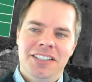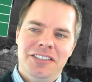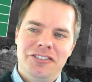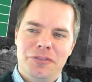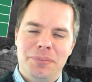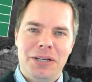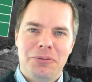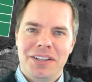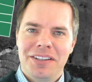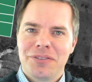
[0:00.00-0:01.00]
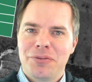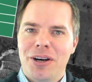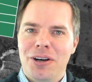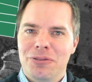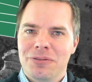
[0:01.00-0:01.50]
just bear with us
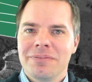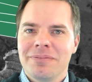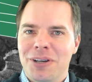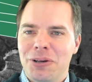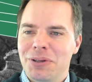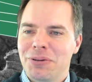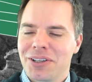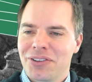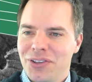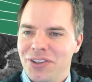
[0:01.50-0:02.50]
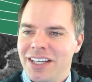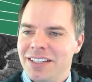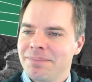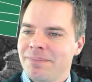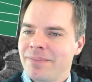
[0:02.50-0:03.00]
while we work through that.
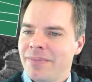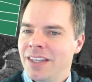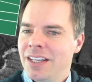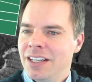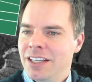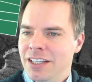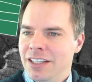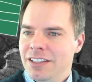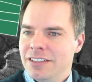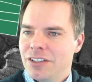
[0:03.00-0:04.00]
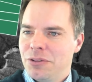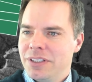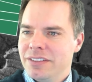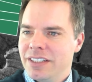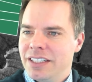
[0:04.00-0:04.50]
So we
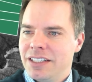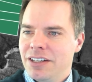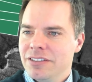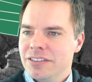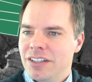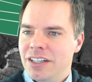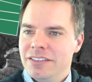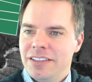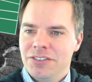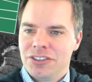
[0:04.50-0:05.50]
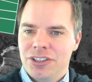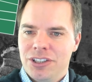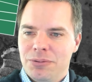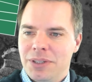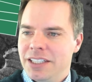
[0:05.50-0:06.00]
can see current size, average
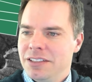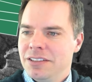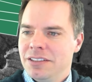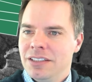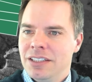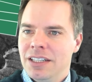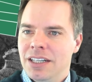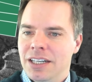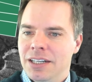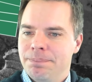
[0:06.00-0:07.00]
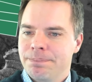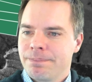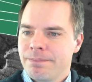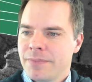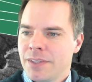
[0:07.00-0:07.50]
herd weight. We can
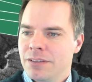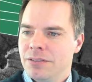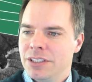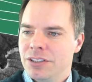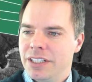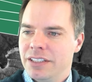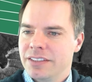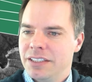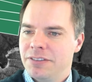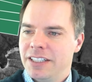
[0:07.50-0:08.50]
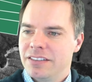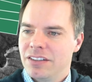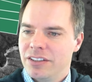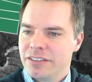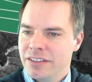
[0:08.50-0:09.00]
go down and see feed
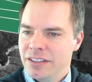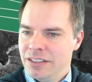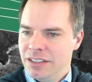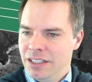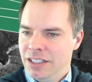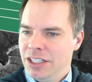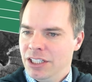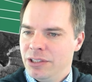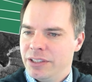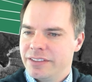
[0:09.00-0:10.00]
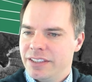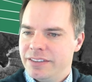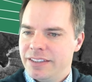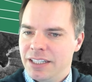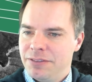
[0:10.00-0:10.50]
slots. We see
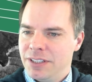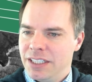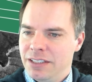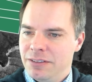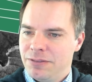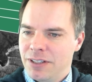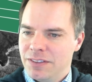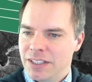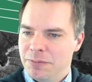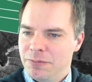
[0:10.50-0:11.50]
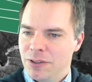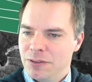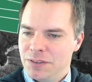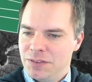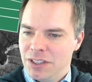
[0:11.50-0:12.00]
day feed, 5 a.m.,
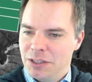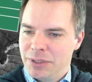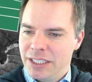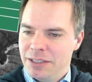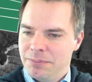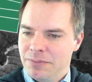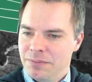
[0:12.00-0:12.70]
4:59 p.m.,